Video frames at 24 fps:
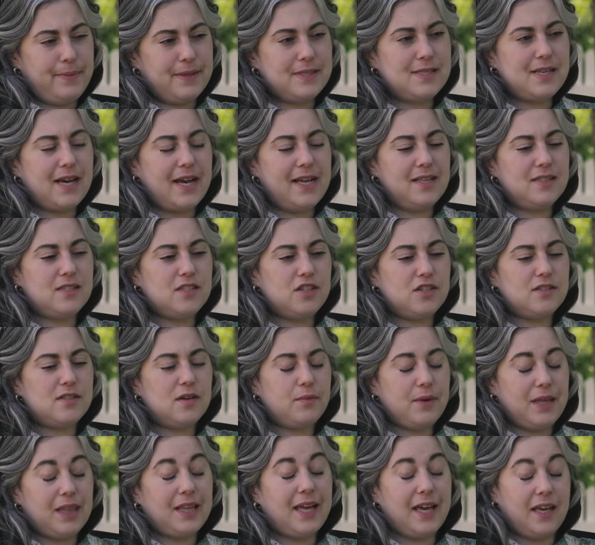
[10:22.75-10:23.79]
besides just that
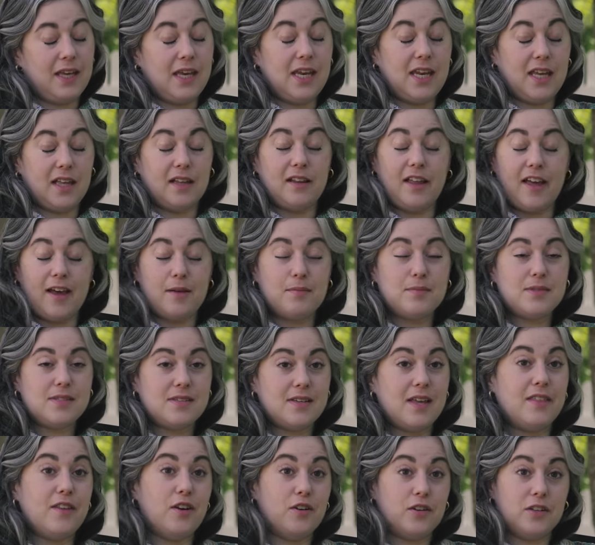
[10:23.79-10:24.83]
we like eating clams
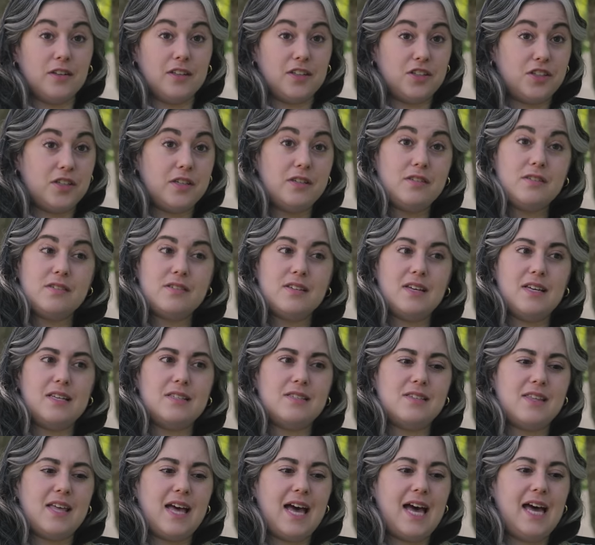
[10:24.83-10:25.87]
and they're delicious,
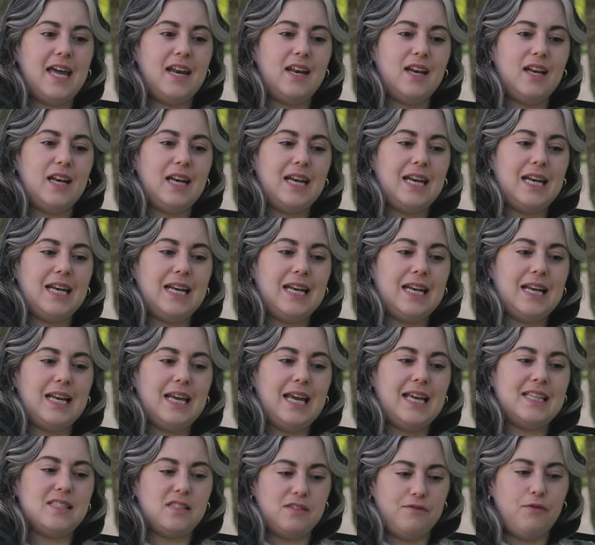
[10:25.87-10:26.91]
is that
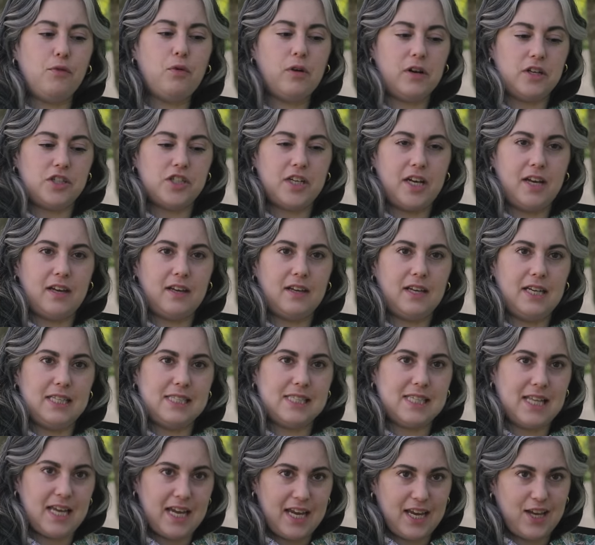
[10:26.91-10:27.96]
it's foraging.
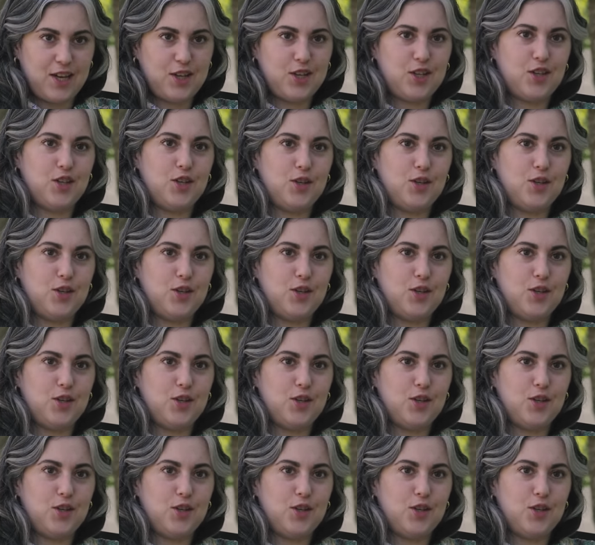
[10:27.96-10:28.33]
It's like